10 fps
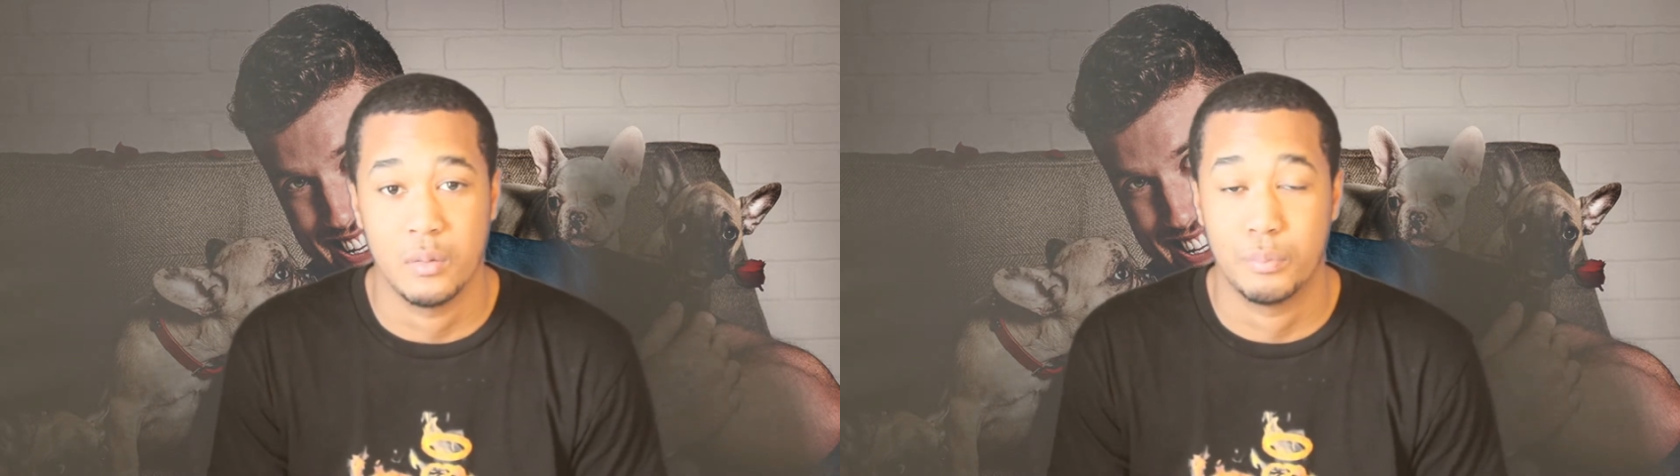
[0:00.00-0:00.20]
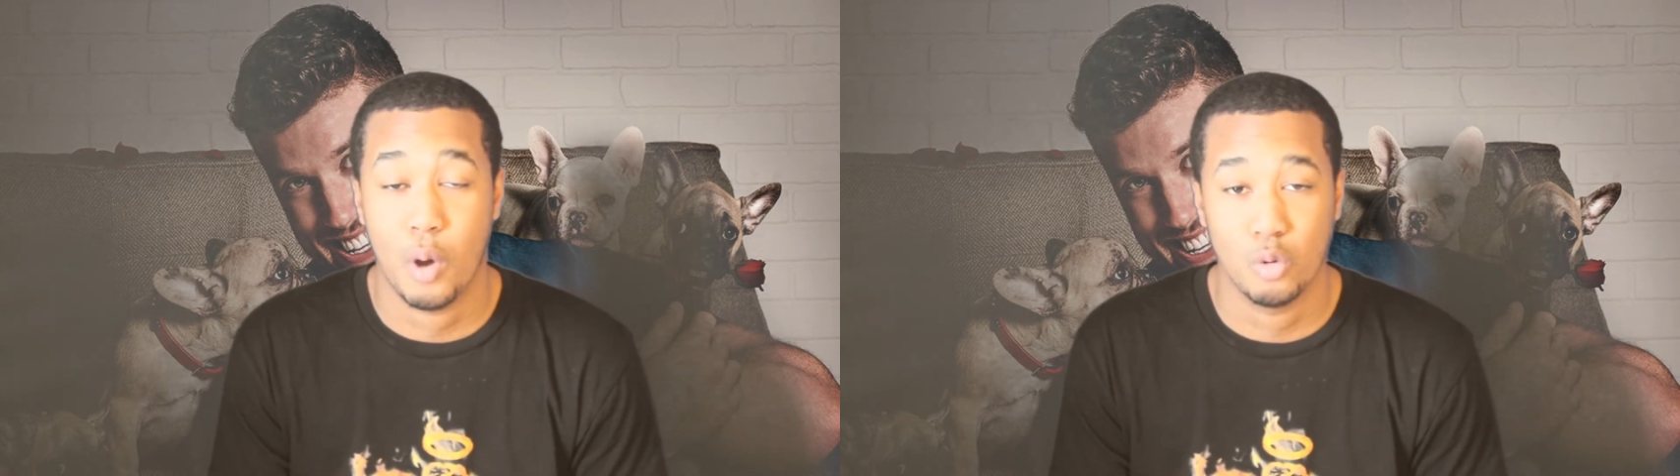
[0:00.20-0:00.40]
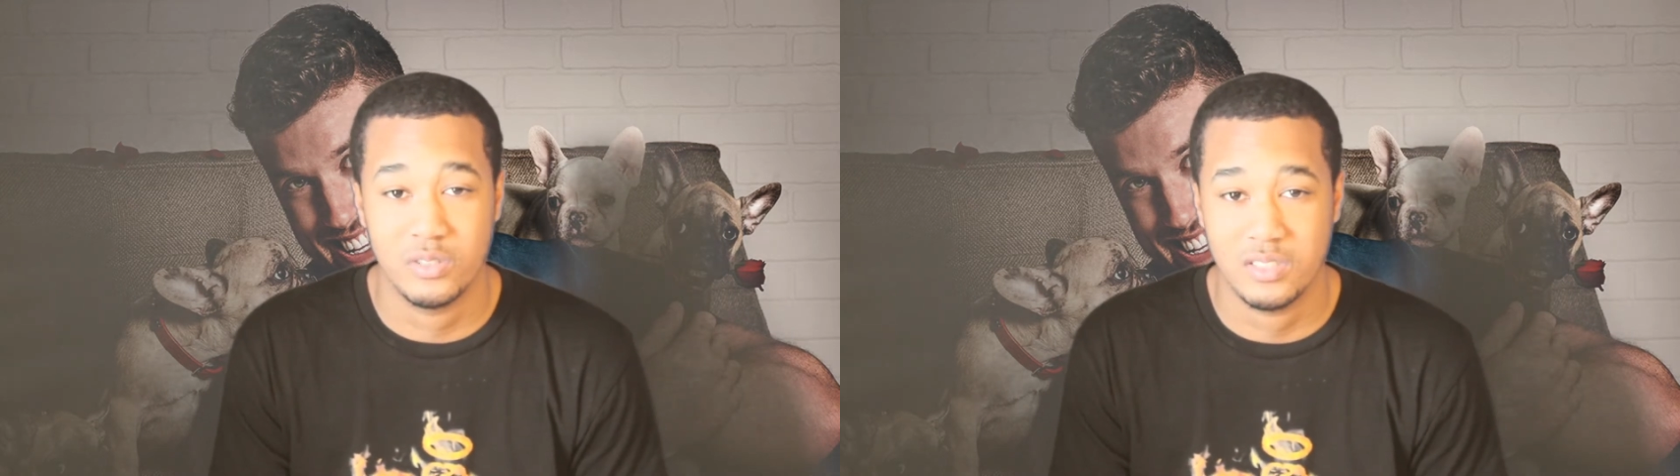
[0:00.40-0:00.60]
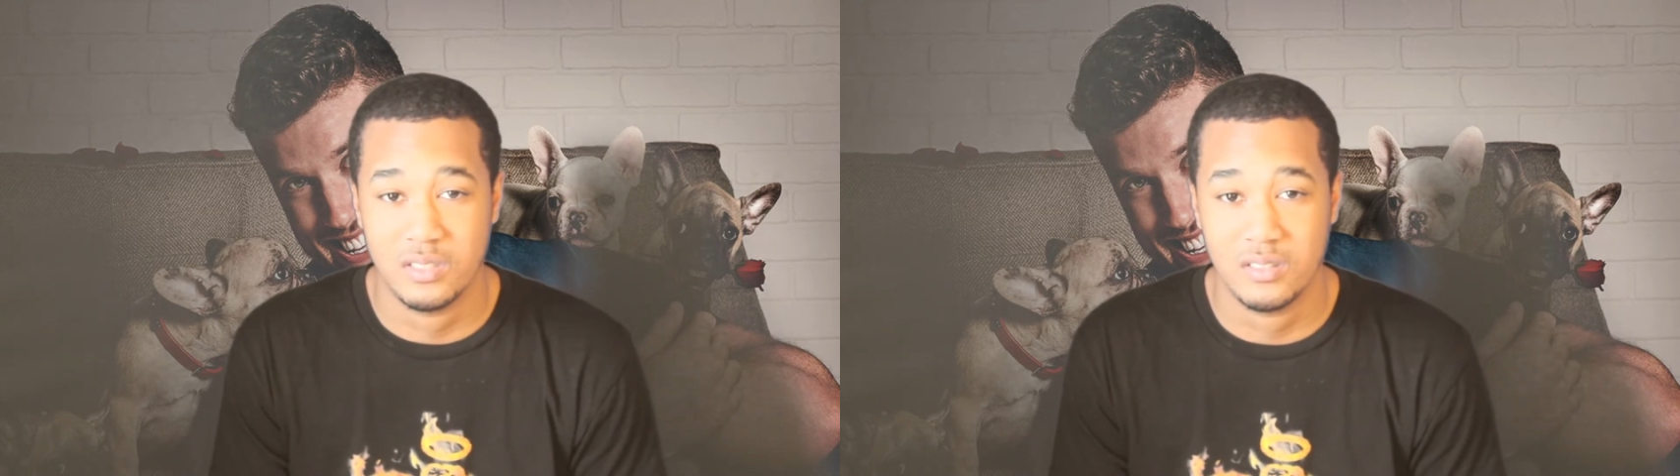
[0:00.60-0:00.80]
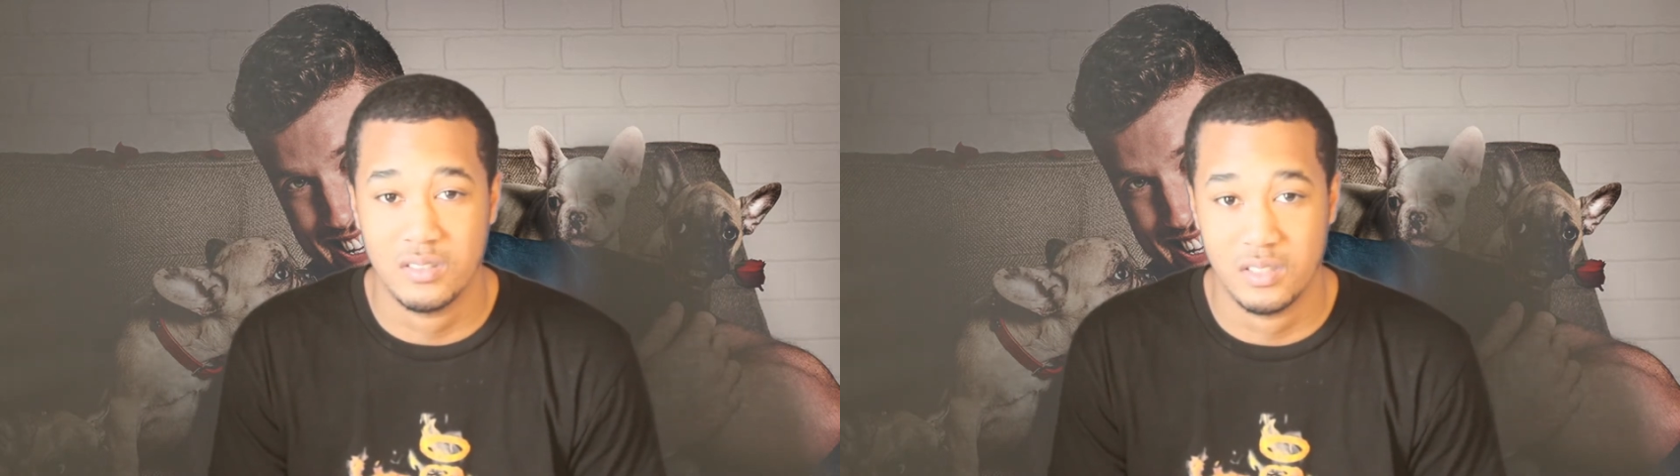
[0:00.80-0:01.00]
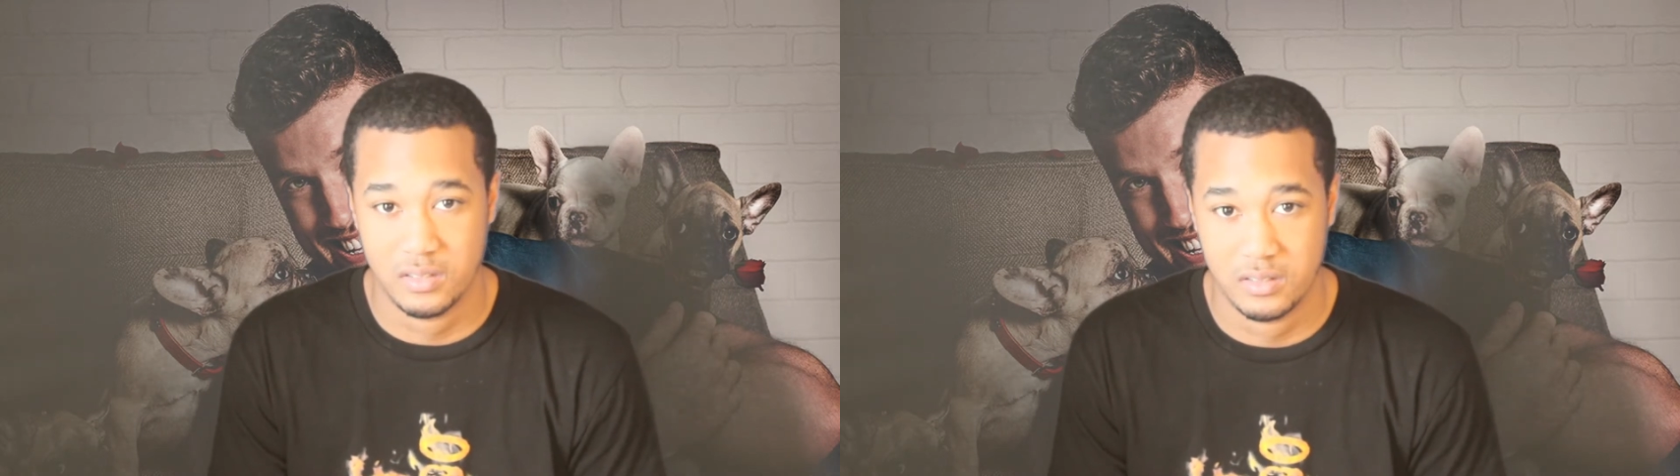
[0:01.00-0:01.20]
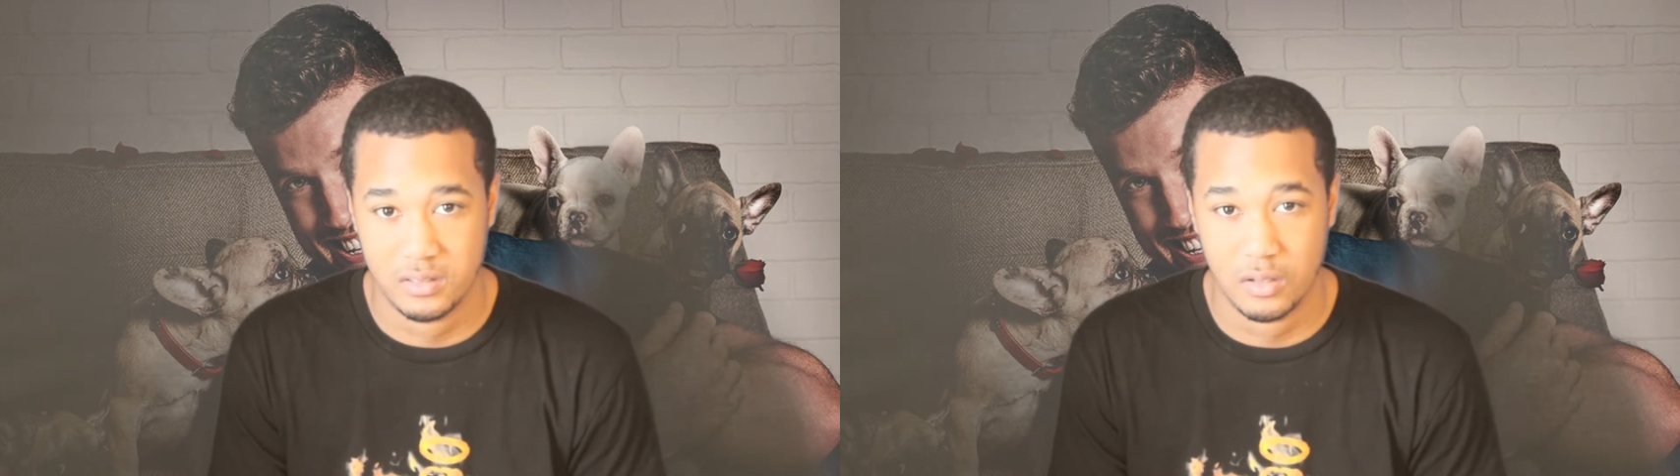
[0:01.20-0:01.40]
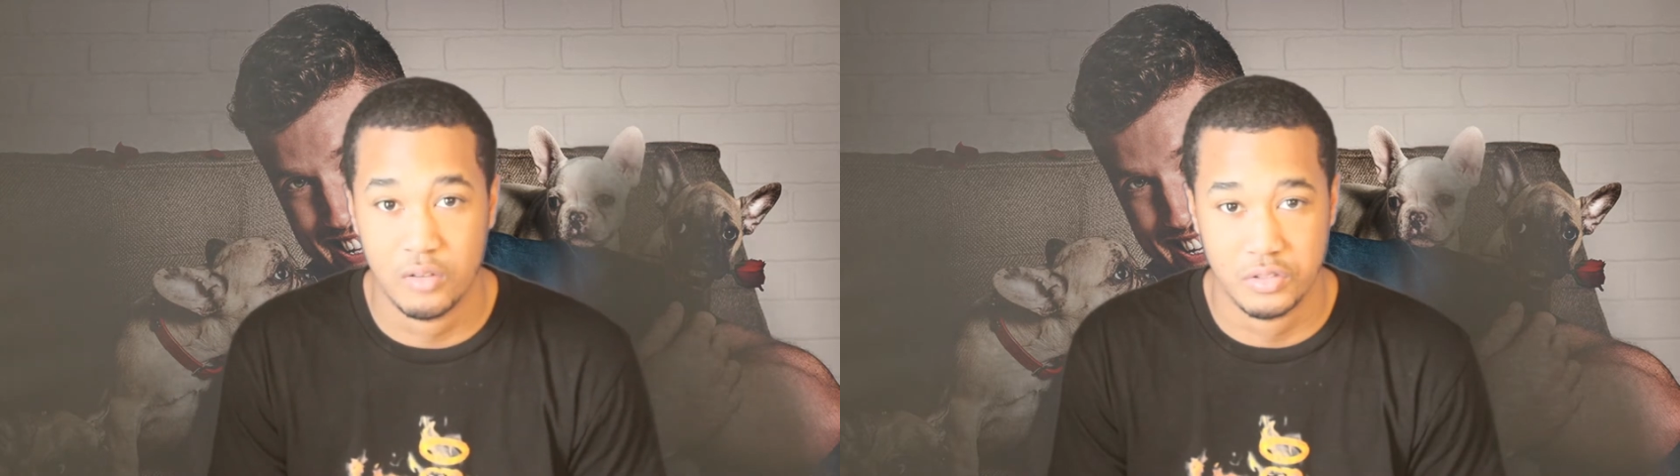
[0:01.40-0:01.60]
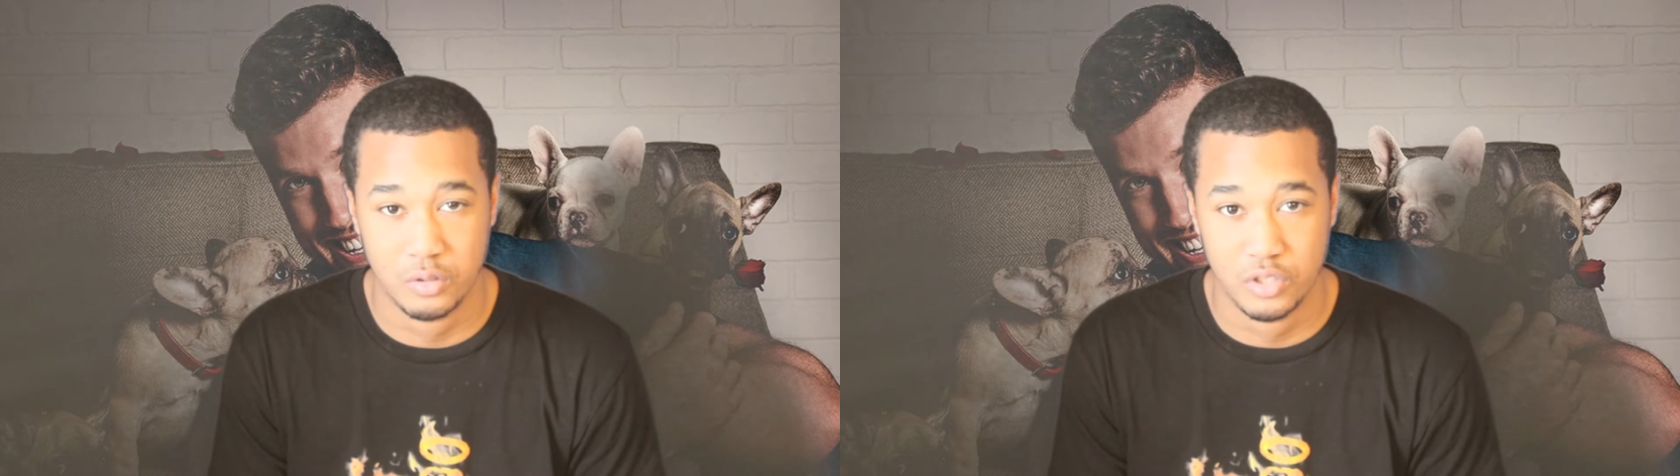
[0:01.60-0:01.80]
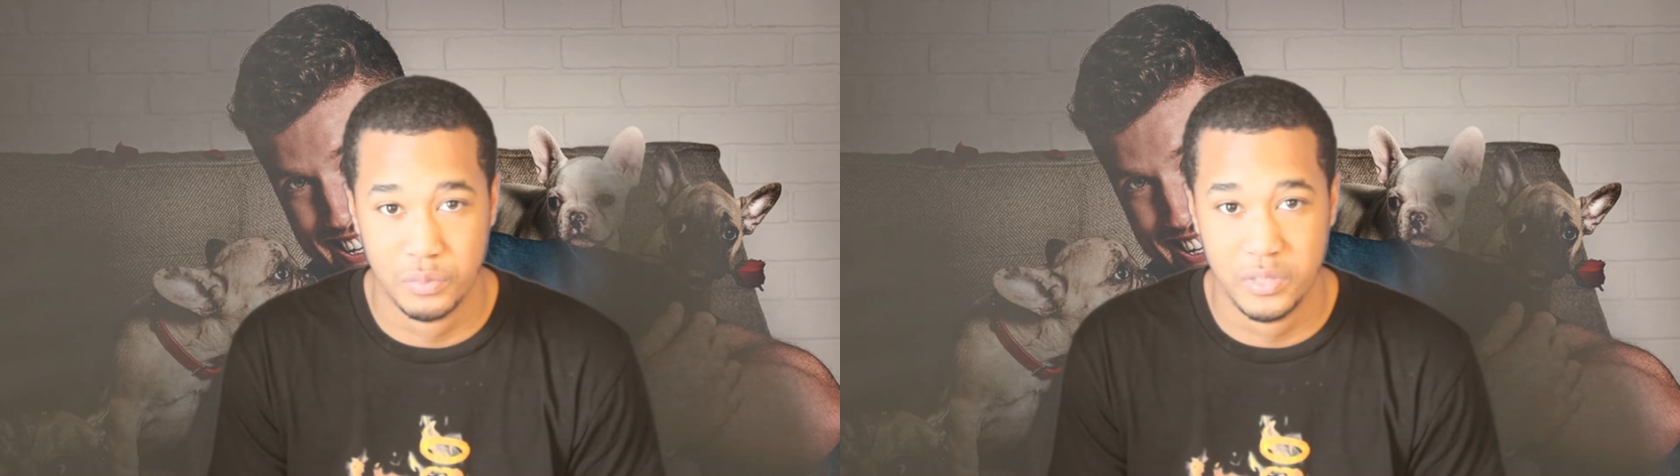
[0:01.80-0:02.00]
post this on
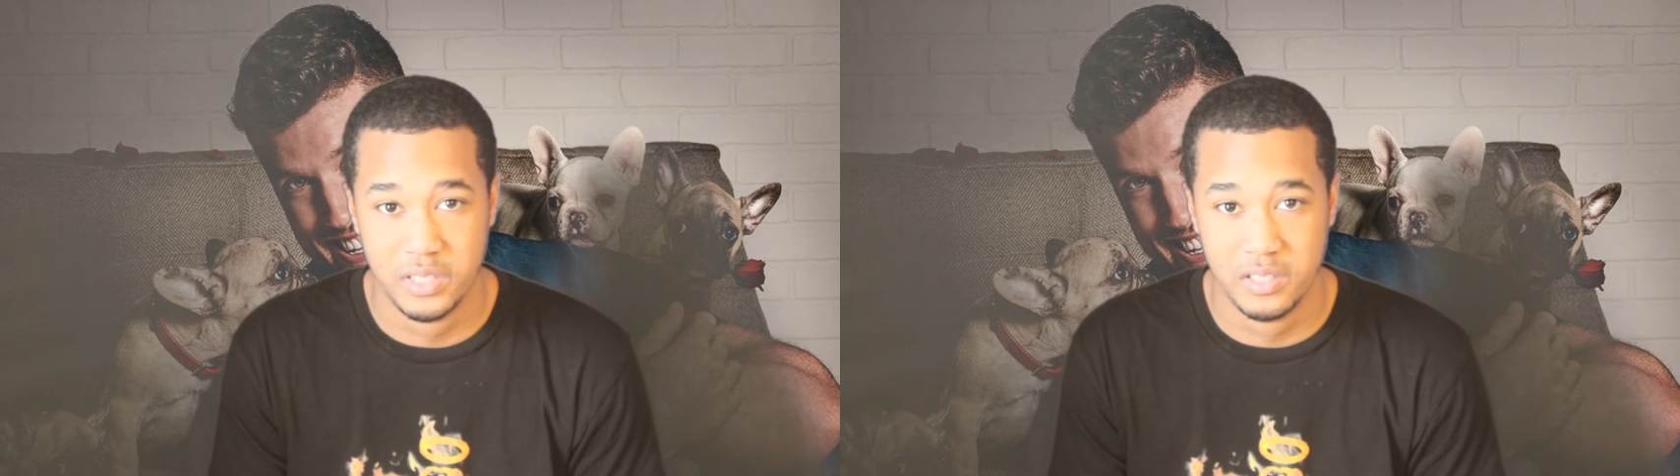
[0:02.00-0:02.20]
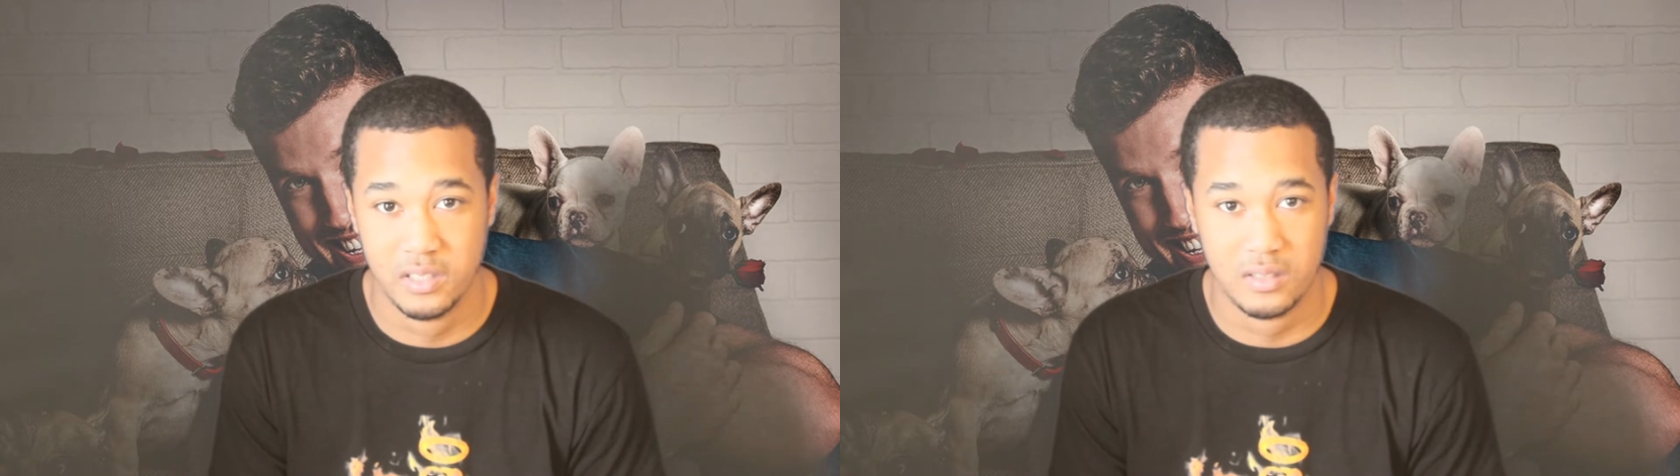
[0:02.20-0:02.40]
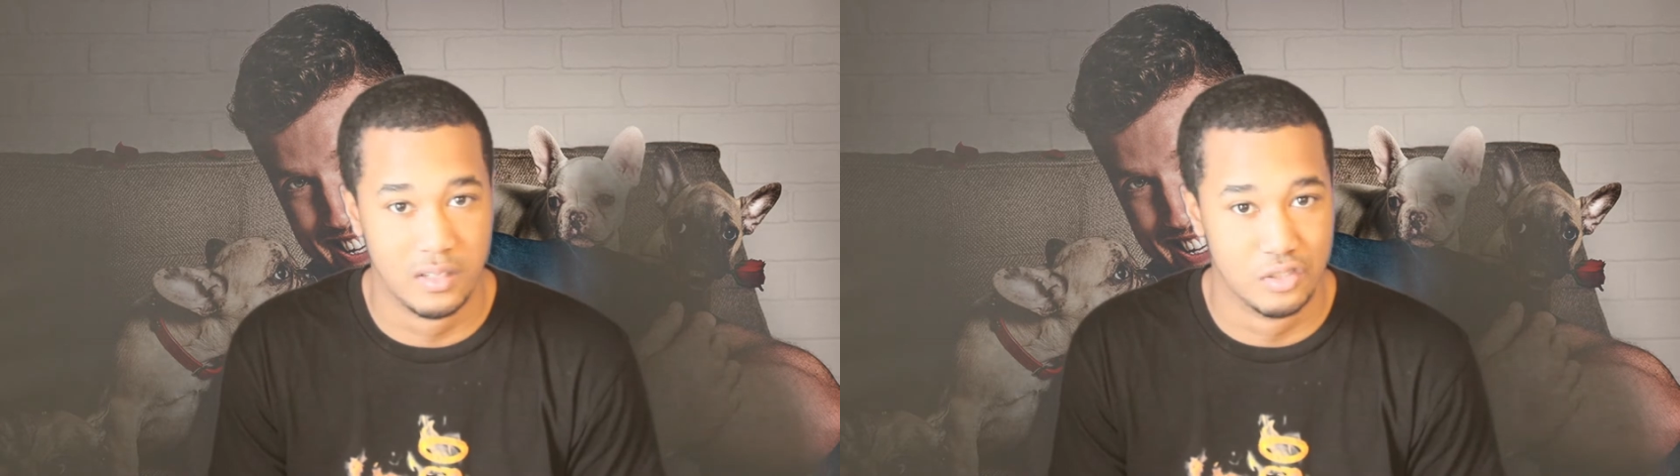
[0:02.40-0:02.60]
social media,